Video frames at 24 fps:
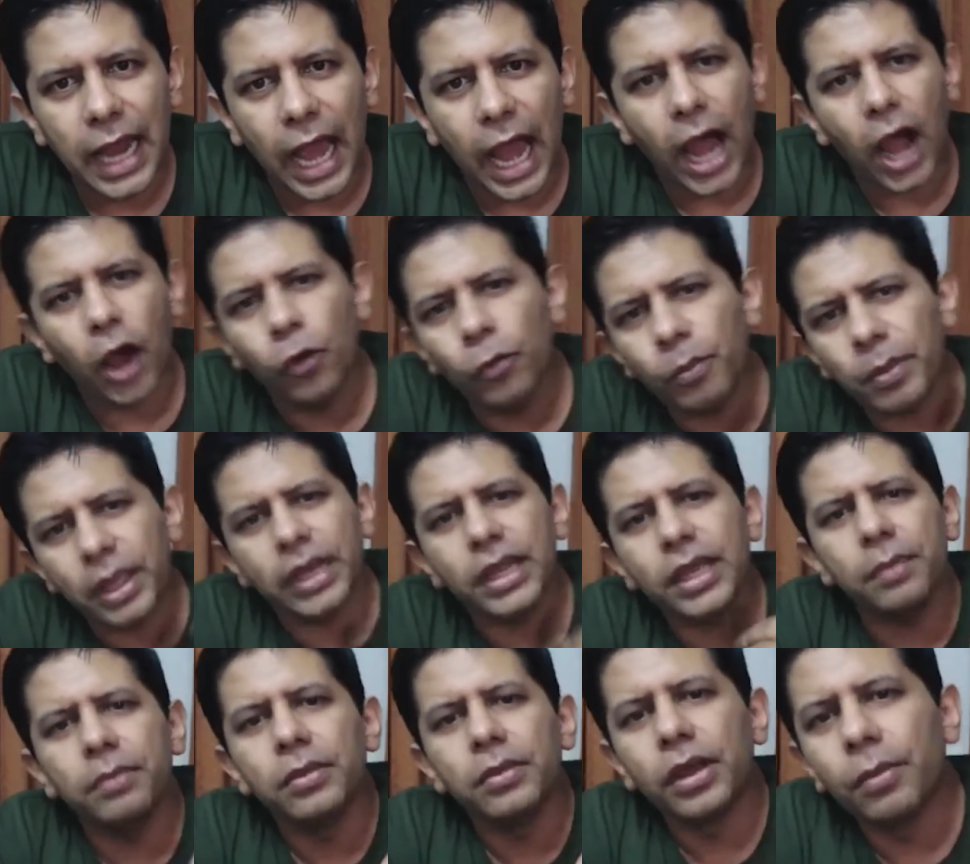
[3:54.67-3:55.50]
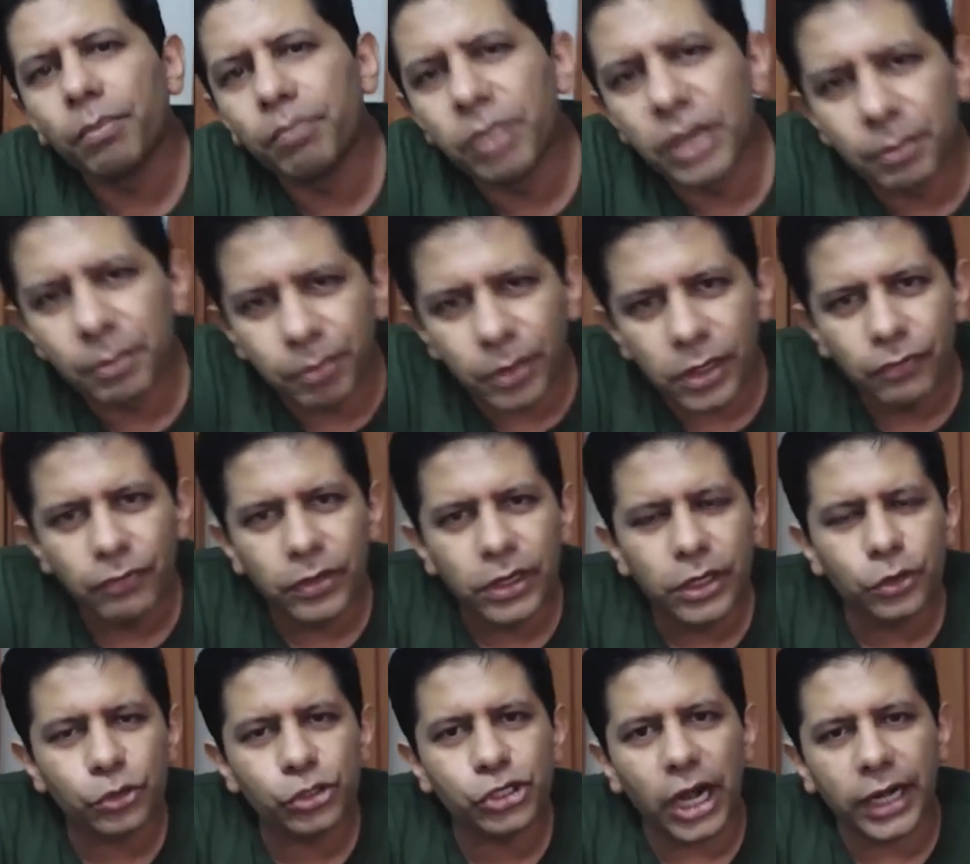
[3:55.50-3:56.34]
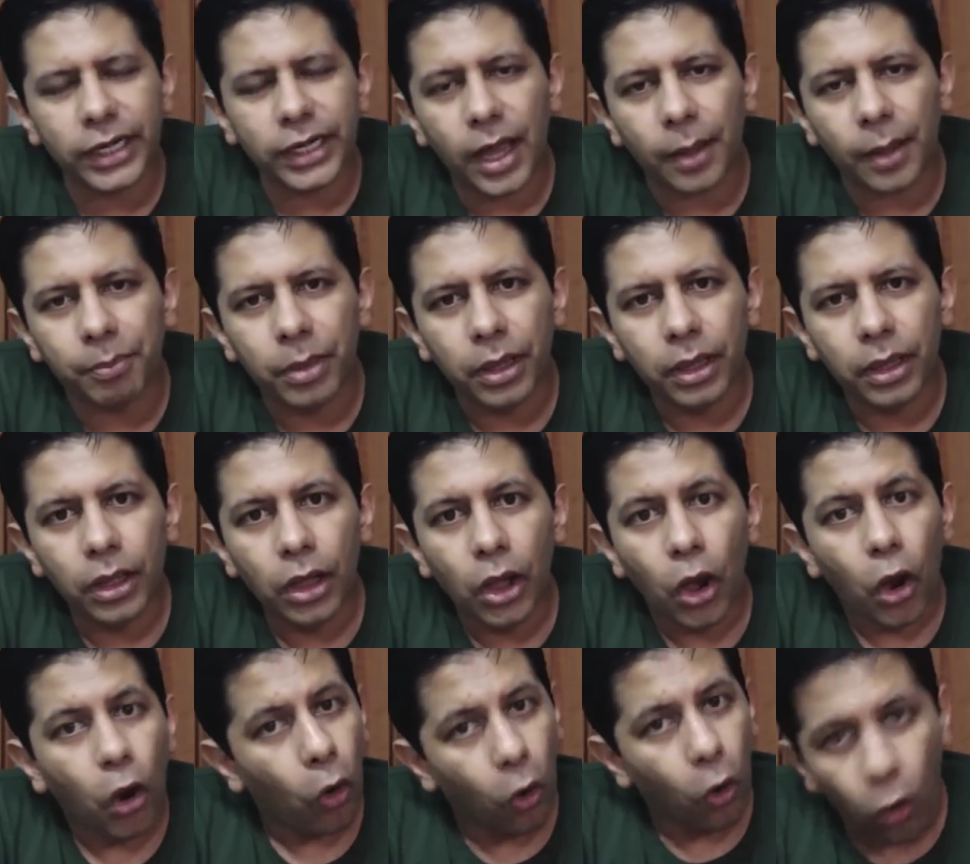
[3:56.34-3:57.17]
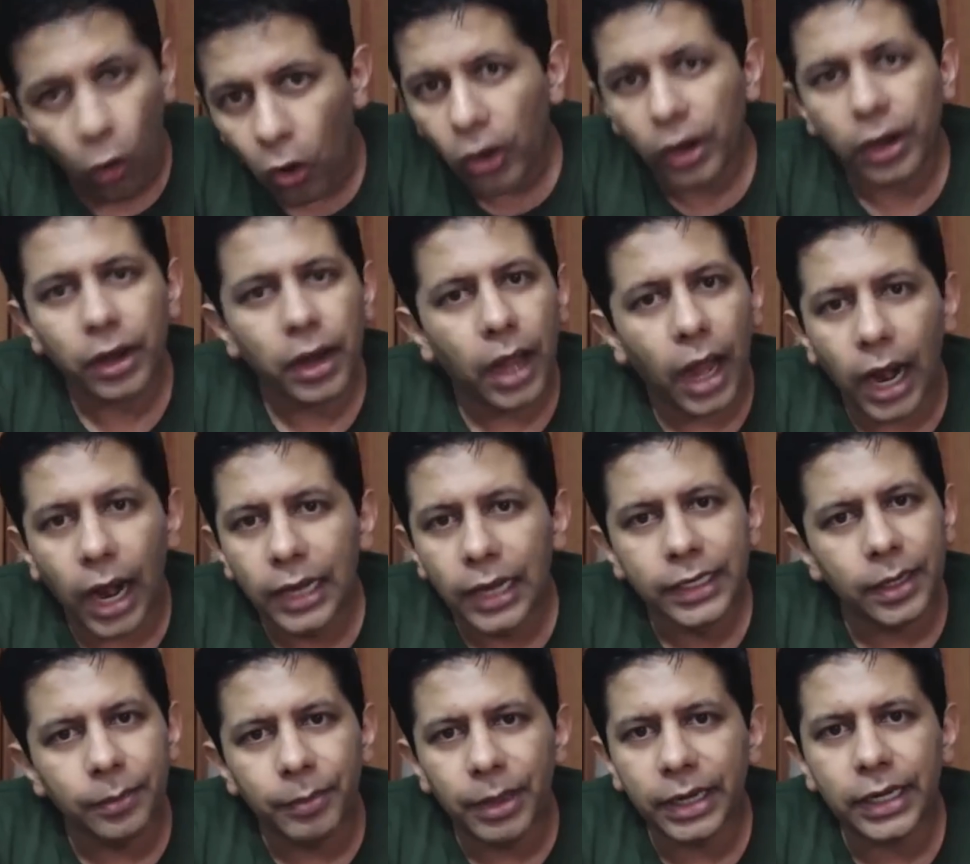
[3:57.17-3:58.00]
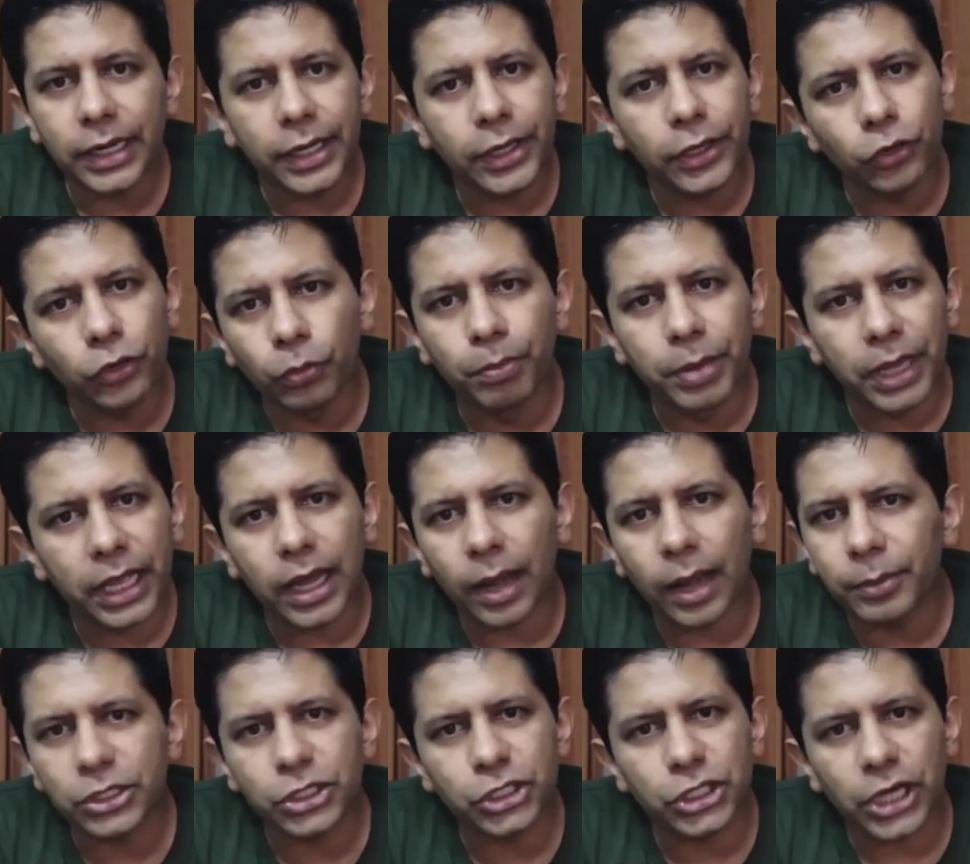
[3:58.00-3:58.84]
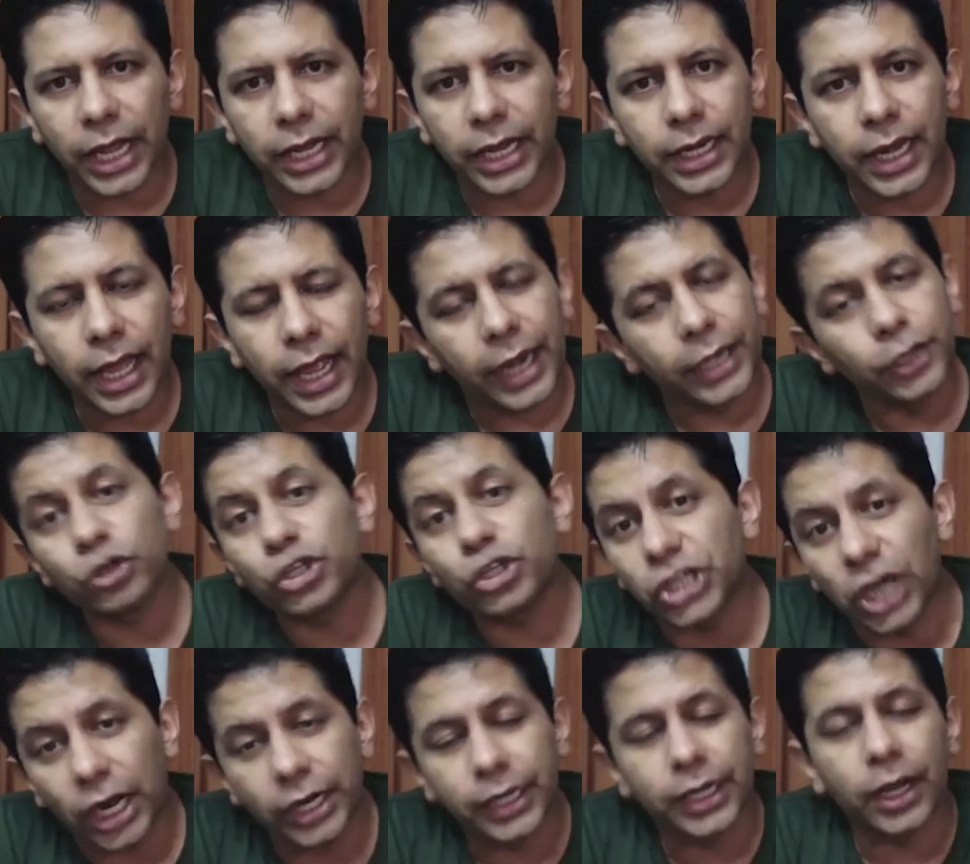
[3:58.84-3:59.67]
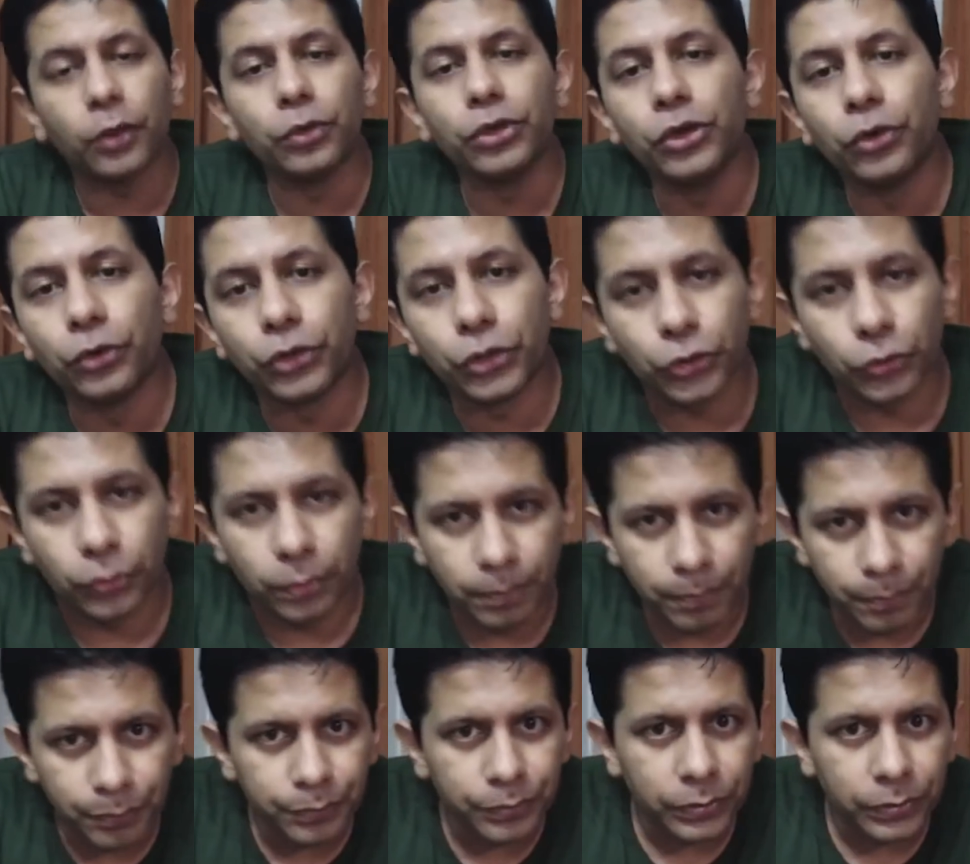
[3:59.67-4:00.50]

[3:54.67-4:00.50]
How many people will you shut up? Or ultimately you become a China and you shut down YouTube.